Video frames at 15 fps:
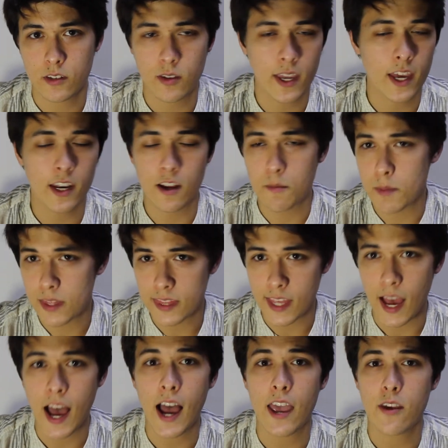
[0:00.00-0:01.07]
You can't omit
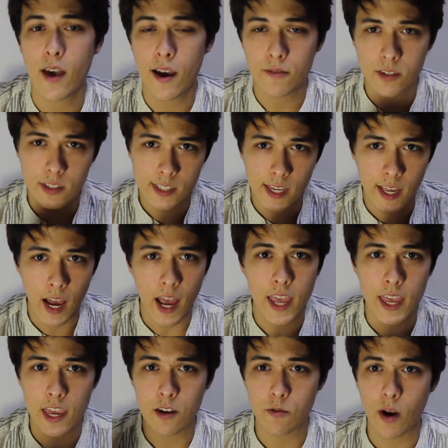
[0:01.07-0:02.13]
the I. You have to say I
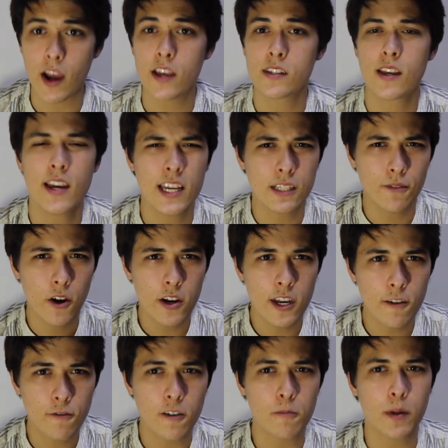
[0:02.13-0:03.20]
ate rice. It's very
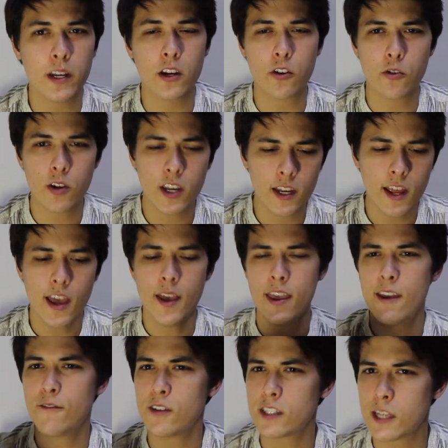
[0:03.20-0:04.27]
different, but in Korean,
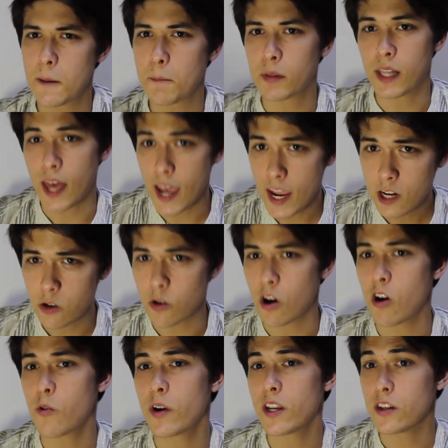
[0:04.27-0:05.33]
if it's implied or
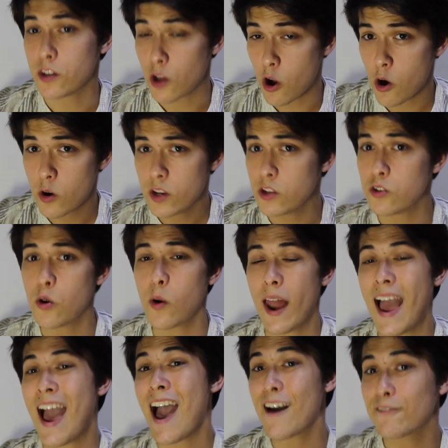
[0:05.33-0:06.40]
already known, you don't
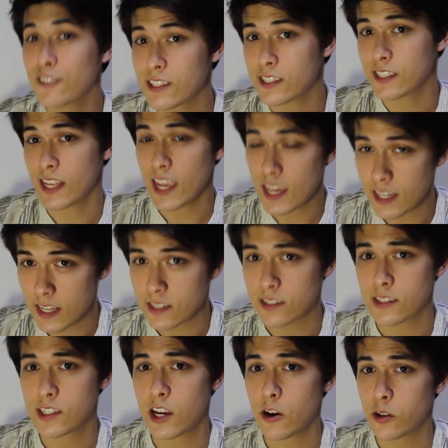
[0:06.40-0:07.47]
have to say it
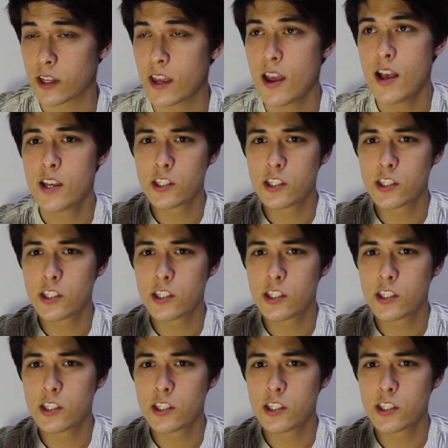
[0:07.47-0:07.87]
necessarily.